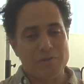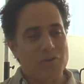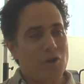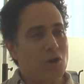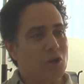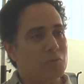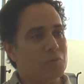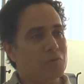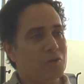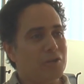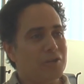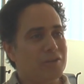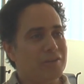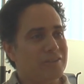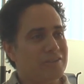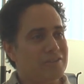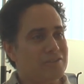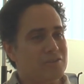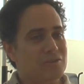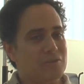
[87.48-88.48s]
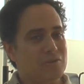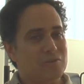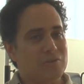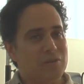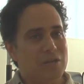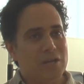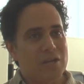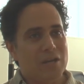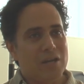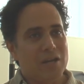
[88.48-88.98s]
dark play, and so
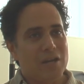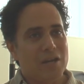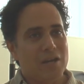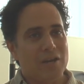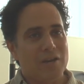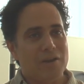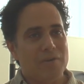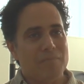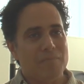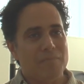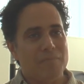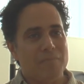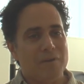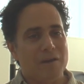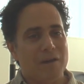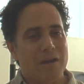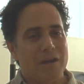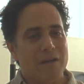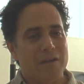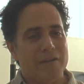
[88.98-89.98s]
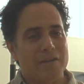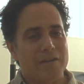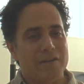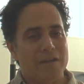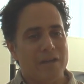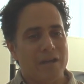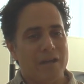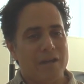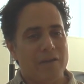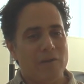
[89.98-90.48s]

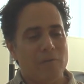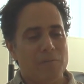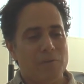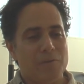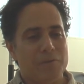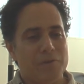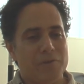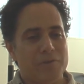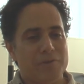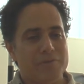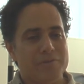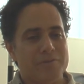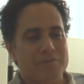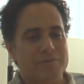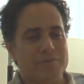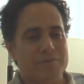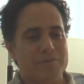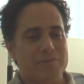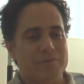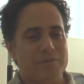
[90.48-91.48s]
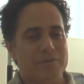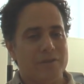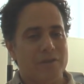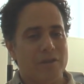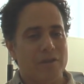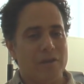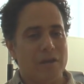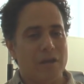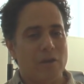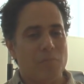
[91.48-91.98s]
I hope that there's
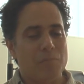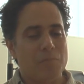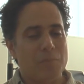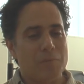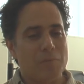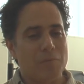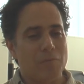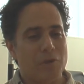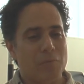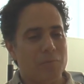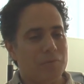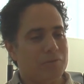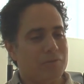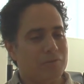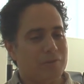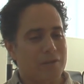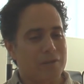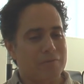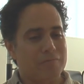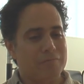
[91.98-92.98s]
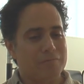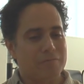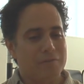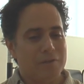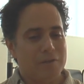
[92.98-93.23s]
I hope that people are able to kind of